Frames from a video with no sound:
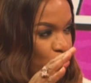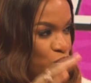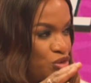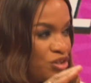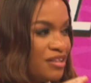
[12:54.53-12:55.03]

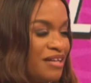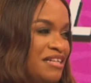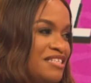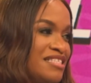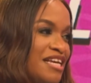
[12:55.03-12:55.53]
older, they
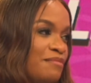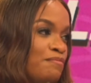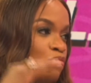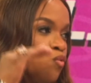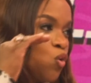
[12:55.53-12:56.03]
need to take
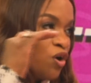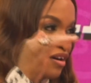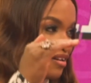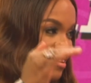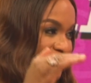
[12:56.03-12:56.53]

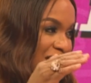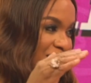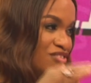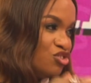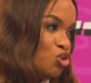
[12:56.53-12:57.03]
more
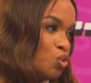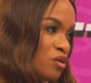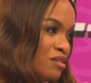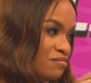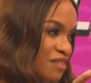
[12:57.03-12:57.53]
than the
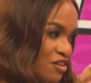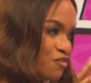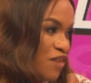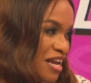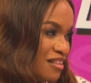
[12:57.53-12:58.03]
usual that
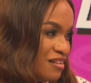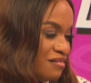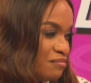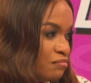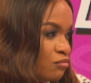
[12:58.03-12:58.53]
you find in
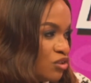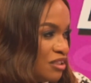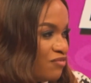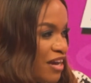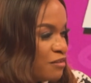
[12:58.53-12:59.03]
the
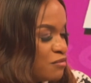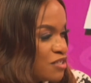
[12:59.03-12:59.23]
multivitamins